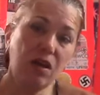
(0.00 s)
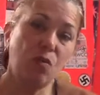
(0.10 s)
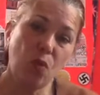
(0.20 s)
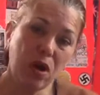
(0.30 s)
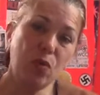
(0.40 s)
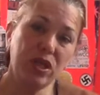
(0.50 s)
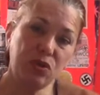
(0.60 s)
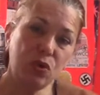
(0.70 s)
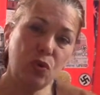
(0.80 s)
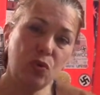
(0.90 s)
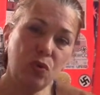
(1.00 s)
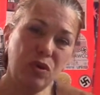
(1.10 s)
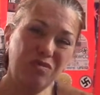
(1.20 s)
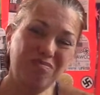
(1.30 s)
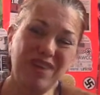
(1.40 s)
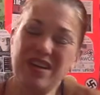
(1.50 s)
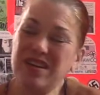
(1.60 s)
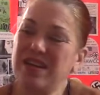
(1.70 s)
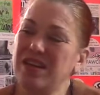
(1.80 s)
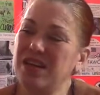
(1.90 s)
what do we do?
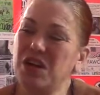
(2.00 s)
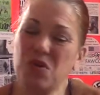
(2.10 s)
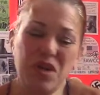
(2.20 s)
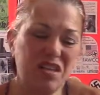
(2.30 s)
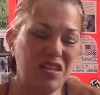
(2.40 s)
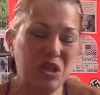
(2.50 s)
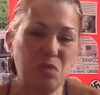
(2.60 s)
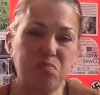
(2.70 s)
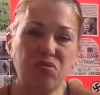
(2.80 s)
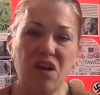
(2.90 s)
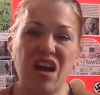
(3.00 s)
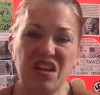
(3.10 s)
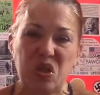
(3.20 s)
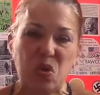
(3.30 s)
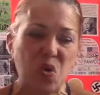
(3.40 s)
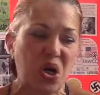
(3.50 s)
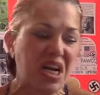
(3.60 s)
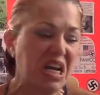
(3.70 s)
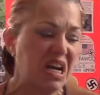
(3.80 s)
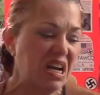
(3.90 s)
It's this
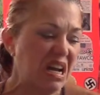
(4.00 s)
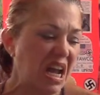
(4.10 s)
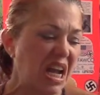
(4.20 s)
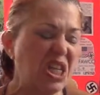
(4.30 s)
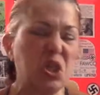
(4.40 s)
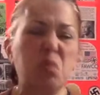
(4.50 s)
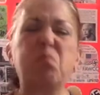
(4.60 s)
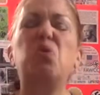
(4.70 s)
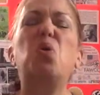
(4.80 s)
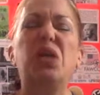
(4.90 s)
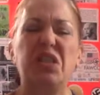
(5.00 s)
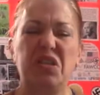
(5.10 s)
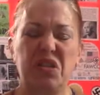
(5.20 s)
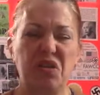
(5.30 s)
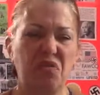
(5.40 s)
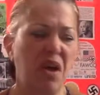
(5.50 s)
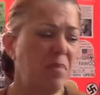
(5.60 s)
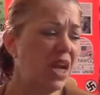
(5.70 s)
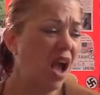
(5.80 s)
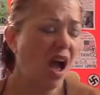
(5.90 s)
predatory, exploitative. I
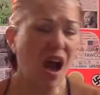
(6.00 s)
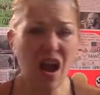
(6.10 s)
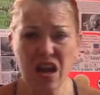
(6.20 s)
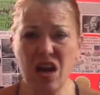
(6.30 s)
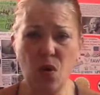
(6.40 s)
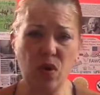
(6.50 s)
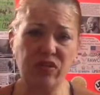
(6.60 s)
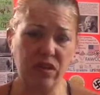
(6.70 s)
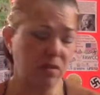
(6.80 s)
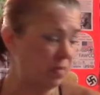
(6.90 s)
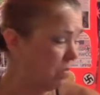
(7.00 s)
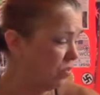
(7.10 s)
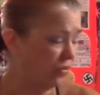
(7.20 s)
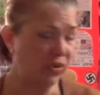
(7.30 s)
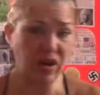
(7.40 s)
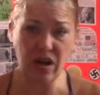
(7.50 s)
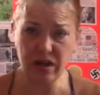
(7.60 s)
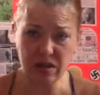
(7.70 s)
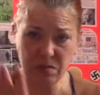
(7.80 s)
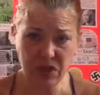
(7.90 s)
mean, I know what these people feel
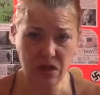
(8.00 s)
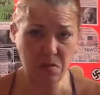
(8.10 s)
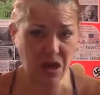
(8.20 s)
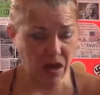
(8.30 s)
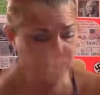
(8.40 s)
like. Believe me, I've